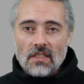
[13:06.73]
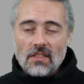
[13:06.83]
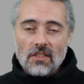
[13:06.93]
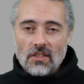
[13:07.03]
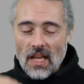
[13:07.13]

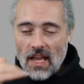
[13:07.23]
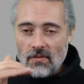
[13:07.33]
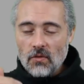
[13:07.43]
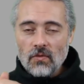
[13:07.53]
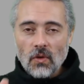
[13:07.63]
It's just,
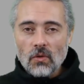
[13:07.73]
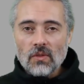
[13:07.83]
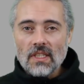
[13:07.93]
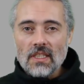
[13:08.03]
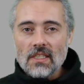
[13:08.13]
have you
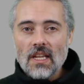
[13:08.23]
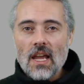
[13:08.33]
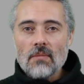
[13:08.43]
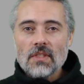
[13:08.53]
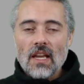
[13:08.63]
followed these
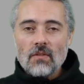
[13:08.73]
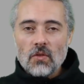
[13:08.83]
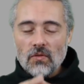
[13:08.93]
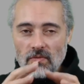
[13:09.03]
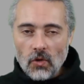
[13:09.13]
steps? Have
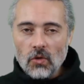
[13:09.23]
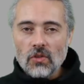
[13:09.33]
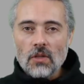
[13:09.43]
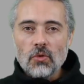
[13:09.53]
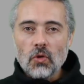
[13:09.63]
you
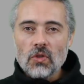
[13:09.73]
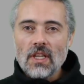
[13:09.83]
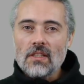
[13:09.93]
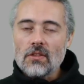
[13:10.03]
followed our process?